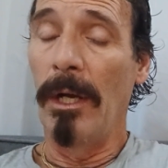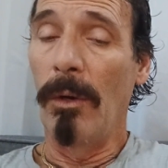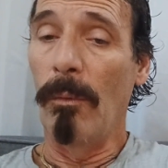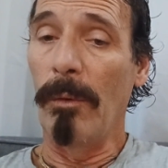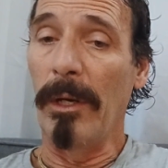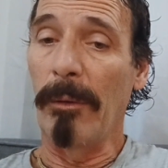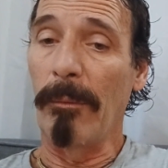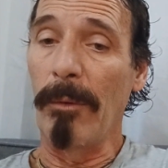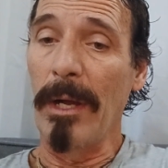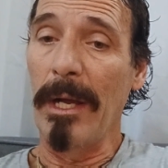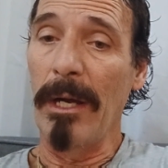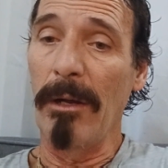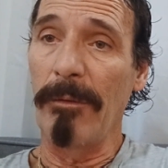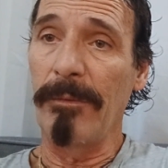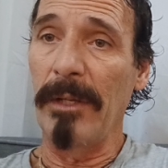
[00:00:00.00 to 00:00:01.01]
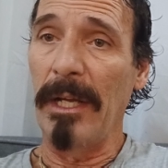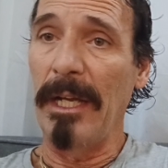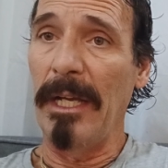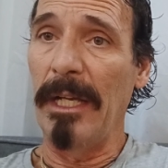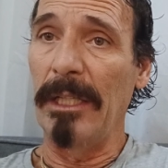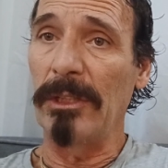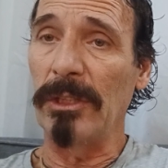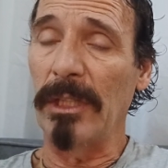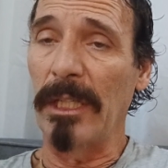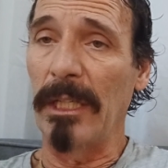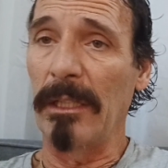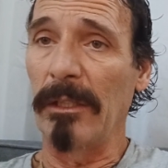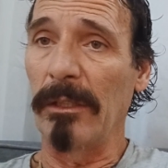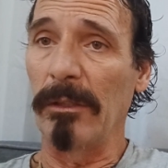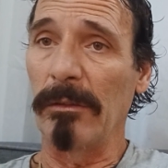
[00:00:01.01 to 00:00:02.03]
went right off the edge of that
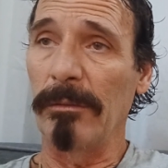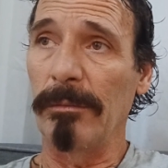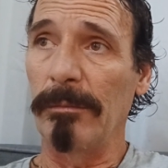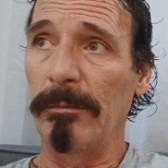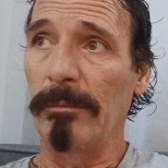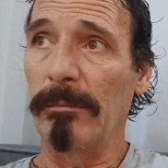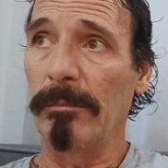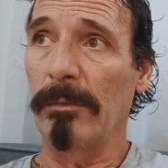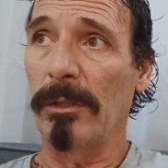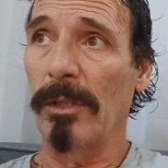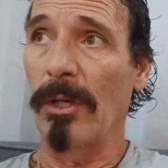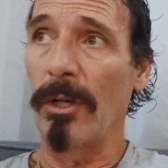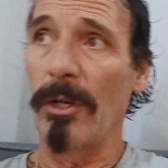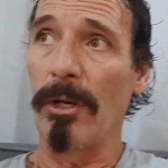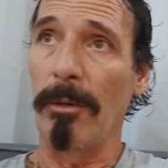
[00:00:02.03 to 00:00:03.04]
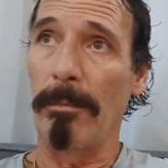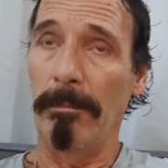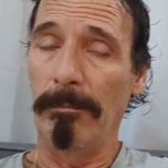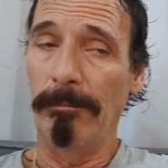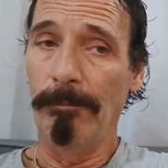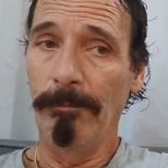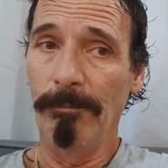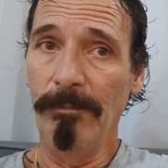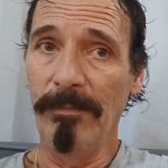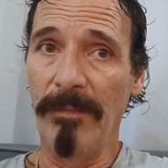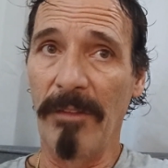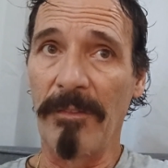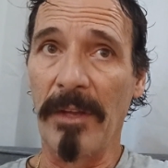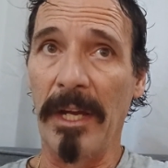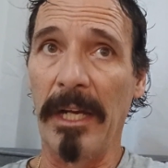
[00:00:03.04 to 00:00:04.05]
little curb
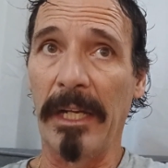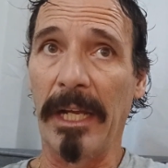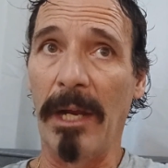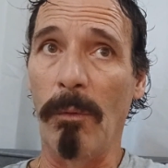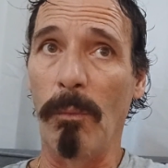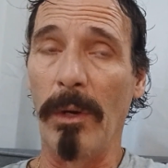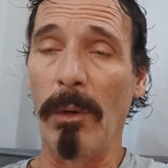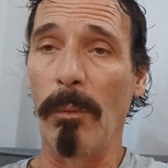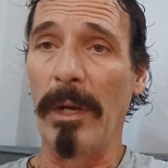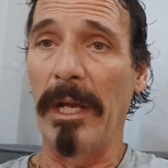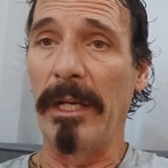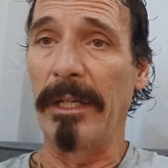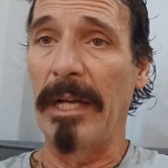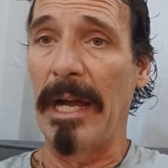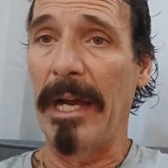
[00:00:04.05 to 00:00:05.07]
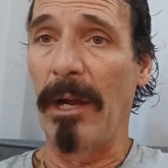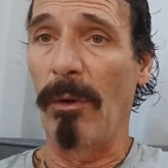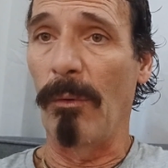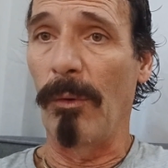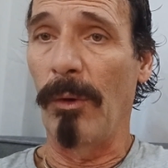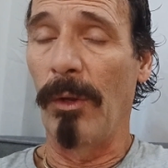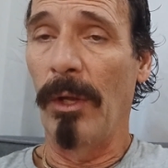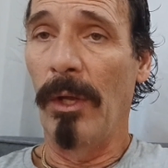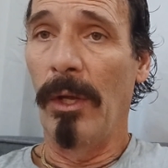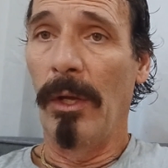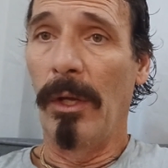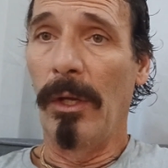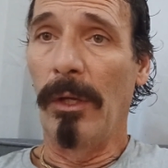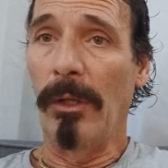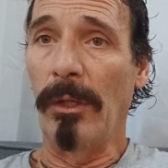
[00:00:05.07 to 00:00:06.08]
thing, and we went down.
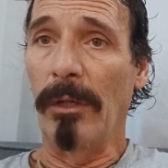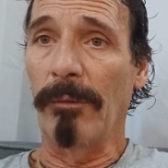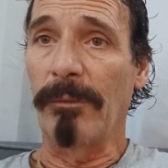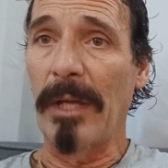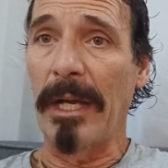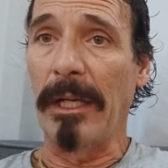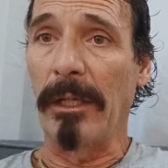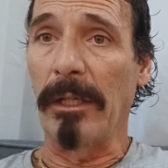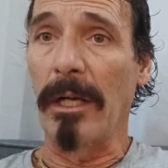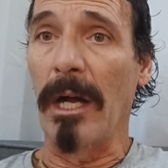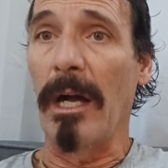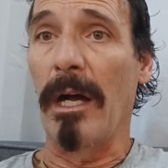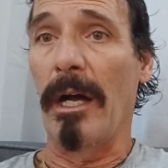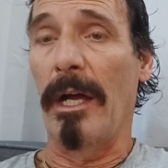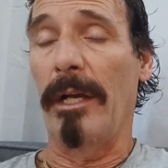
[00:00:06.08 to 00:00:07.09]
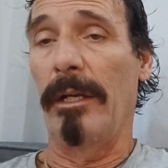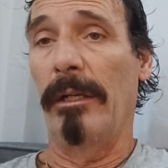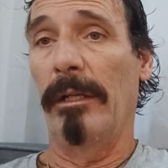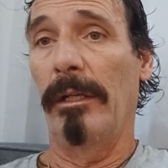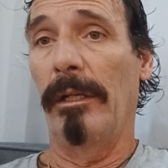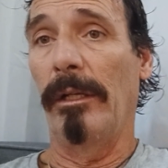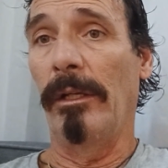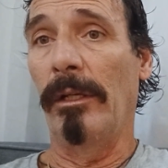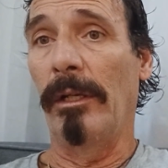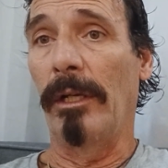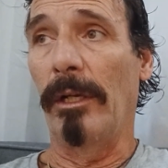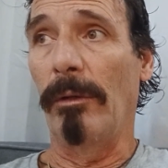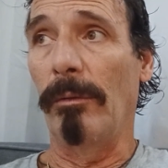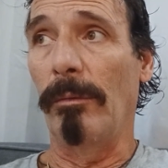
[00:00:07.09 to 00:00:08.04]
Thank God, my